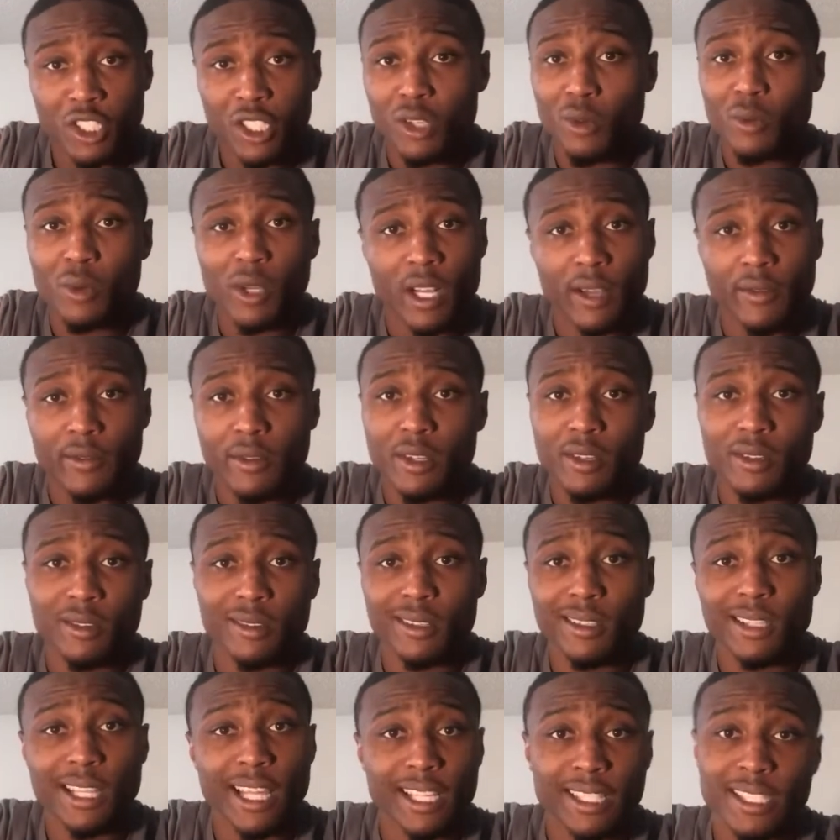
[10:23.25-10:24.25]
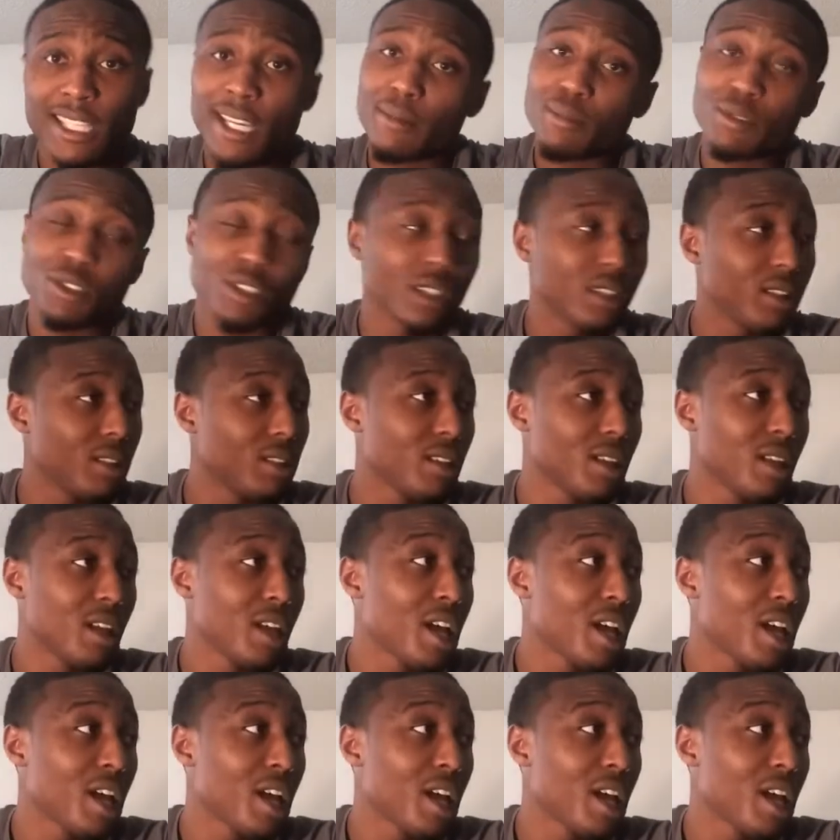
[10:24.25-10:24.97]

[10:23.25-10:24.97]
shit, whatever, like, type shit.